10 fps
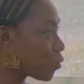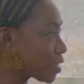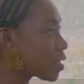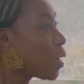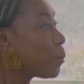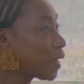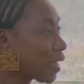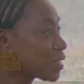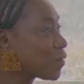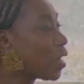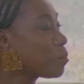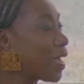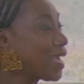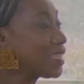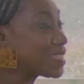arrest because of
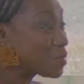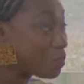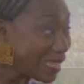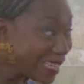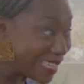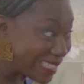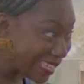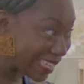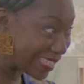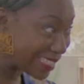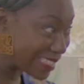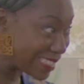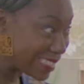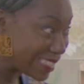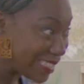unpaid speeding
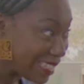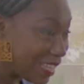tickets.